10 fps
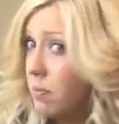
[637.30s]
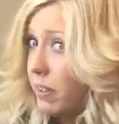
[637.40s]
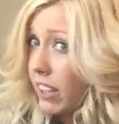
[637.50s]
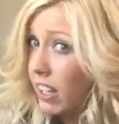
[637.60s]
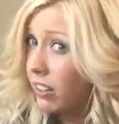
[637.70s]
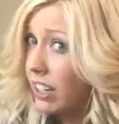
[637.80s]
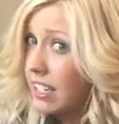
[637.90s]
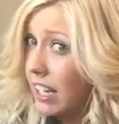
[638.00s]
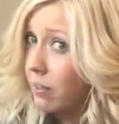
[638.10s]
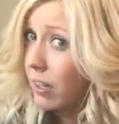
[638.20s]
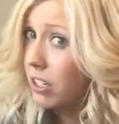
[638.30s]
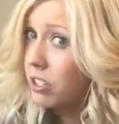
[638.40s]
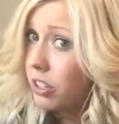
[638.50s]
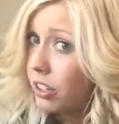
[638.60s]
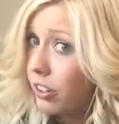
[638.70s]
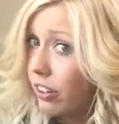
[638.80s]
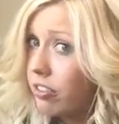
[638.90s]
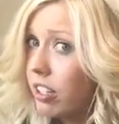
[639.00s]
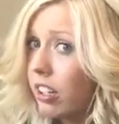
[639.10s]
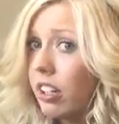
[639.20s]
But they don't get damaged, so you don't have
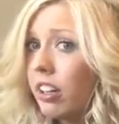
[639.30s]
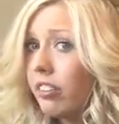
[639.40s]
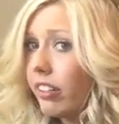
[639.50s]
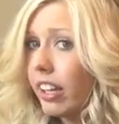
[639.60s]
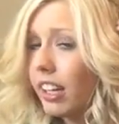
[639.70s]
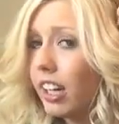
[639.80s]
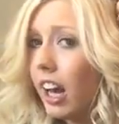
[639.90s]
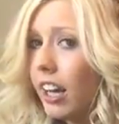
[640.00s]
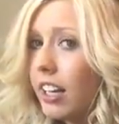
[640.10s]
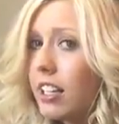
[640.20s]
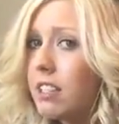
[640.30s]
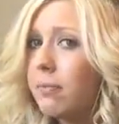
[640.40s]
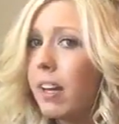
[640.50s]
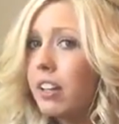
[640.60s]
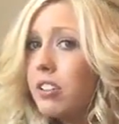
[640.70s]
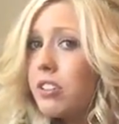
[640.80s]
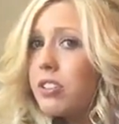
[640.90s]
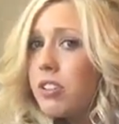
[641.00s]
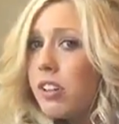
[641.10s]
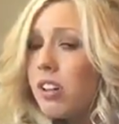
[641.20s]
to, I feel like, cut it as much.